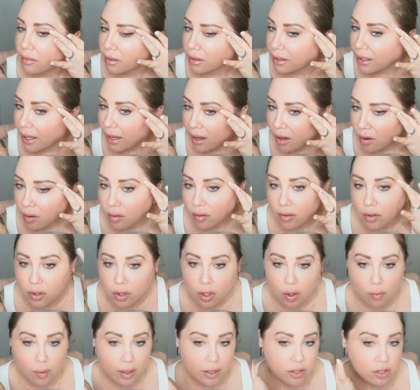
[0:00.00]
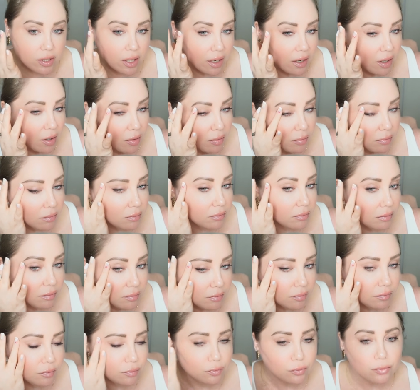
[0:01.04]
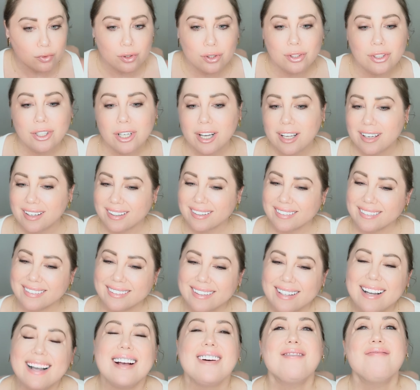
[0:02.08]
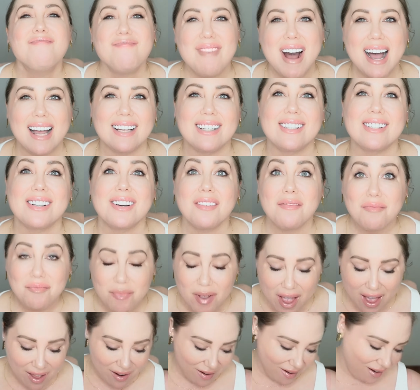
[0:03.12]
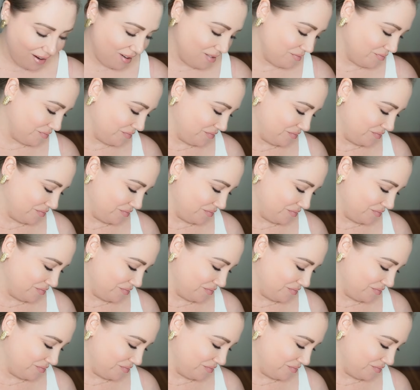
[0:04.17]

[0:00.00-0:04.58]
now no eyeshadow. Good. Much better.